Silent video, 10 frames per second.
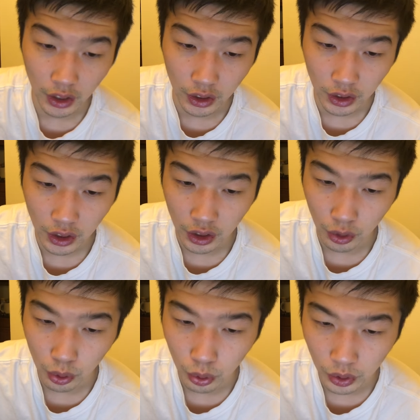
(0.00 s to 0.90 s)
They
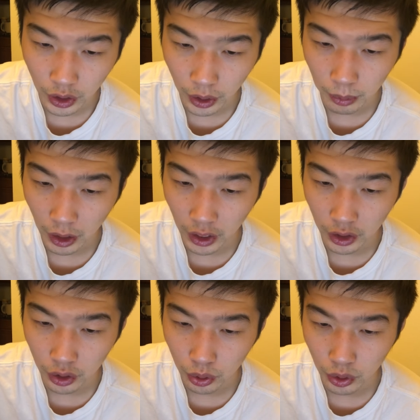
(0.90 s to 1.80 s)
include names like
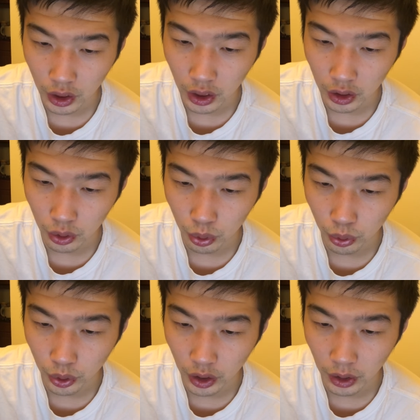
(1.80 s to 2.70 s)
turka,
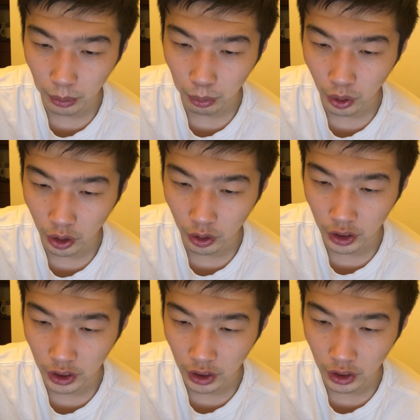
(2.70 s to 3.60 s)
tura,
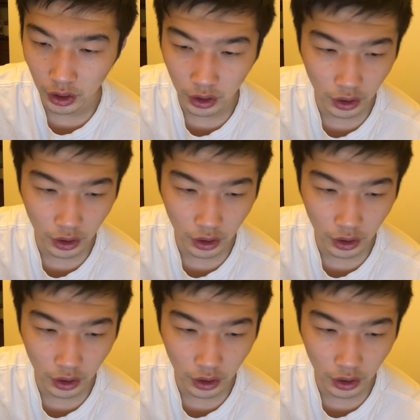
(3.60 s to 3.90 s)
parana.